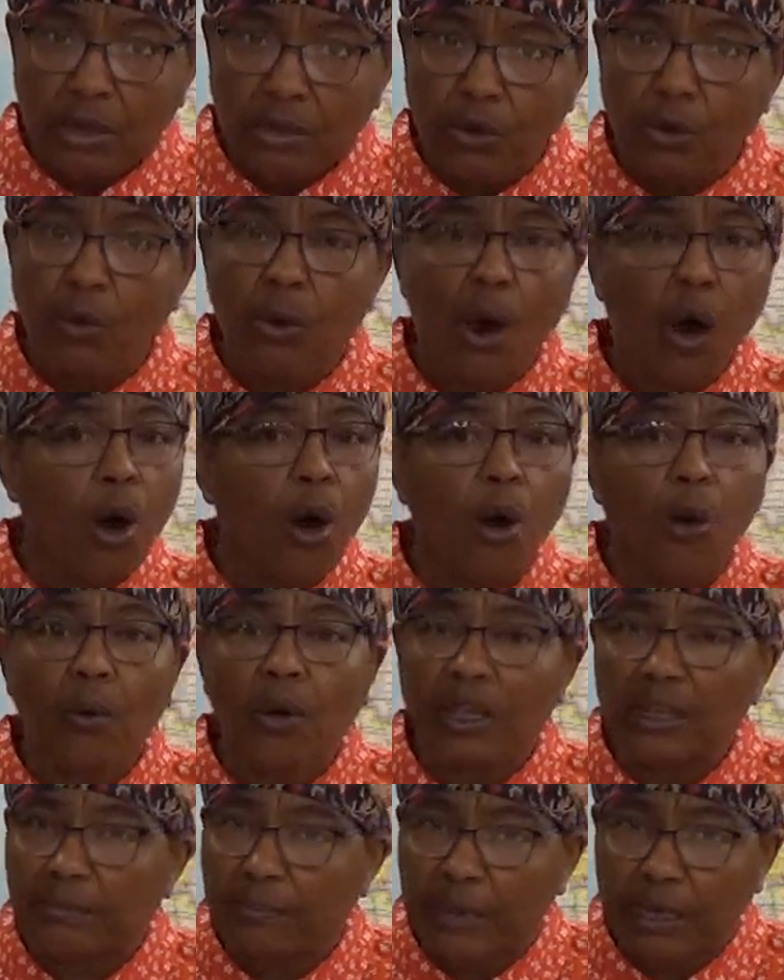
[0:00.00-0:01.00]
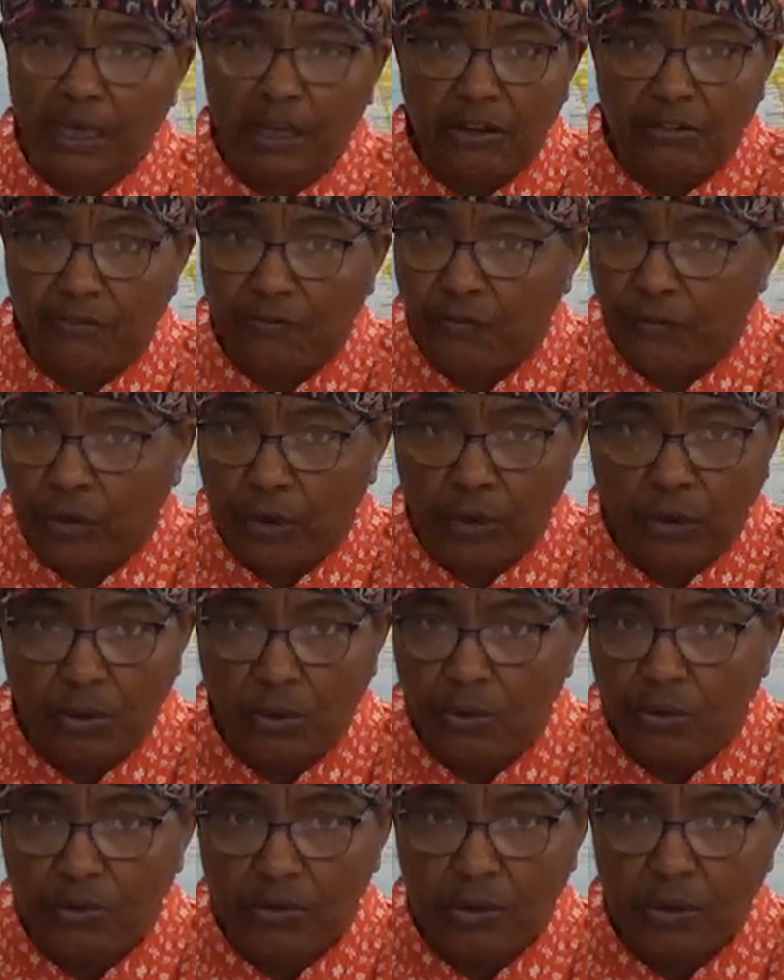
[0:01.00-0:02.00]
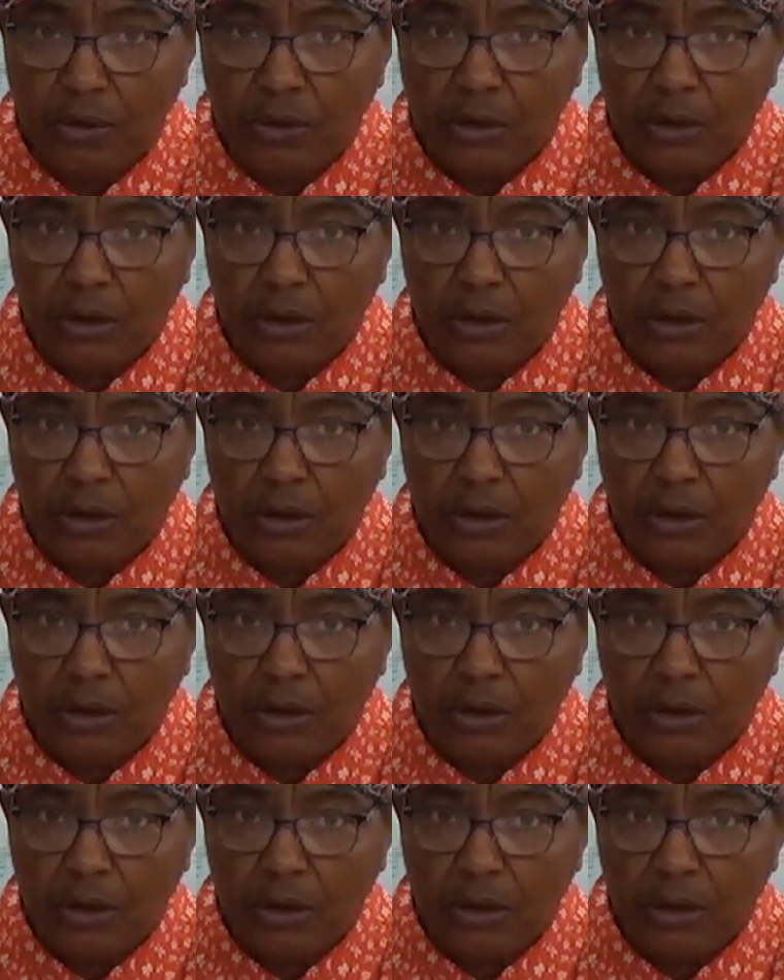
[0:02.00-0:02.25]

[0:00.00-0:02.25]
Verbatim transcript: You will always be confused